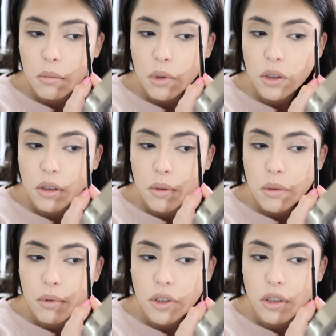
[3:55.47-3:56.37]
I mean, you could
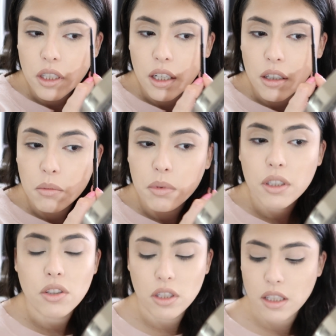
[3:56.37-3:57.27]
always brush it out, but
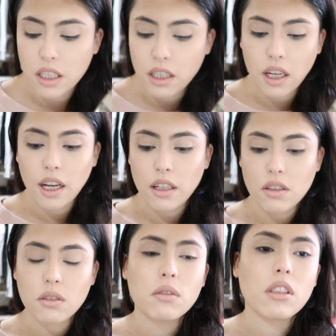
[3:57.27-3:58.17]
it's just like a
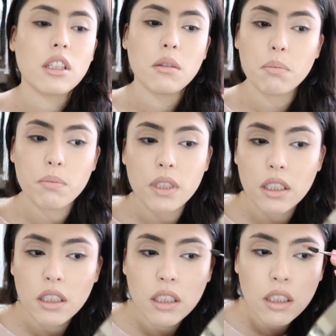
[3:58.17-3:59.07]
hassle to keep
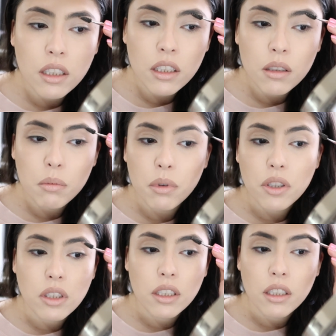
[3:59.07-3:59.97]
brushing